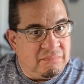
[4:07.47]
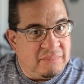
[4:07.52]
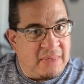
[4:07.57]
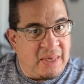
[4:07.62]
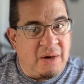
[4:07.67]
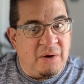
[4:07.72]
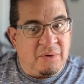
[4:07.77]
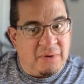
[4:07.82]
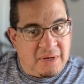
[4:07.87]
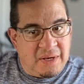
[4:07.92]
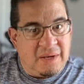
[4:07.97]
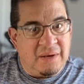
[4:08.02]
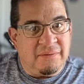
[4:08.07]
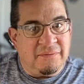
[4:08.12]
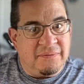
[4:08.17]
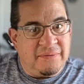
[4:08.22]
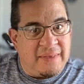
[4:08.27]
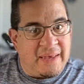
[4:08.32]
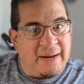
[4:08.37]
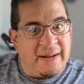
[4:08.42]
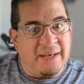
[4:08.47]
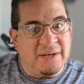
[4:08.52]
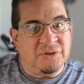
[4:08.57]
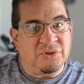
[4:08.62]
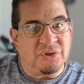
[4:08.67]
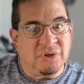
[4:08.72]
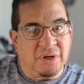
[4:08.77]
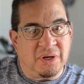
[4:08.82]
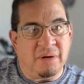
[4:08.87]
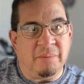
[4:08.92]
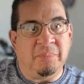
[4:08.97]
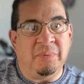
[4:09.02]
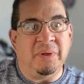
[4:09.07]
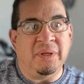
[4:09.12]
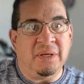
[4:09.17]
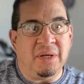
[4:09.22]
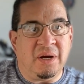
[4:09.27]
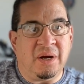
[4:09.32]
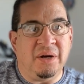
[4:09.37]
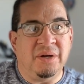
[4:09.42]
that'll give that extra couple
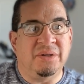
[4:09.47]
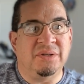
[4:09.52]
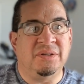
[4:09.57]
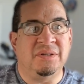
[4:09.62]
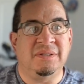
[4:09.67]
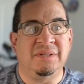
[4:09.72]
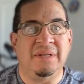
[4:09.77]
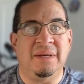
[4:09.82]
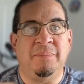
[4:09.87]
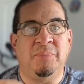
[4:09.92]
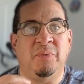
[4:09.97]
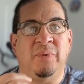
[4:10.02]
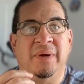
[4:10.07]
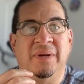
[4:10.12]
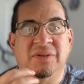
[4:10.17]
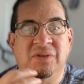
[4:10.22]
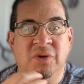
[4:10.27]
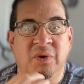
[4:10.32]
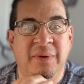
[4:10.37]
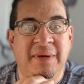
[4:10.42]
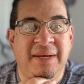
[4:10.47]
of yards to separate so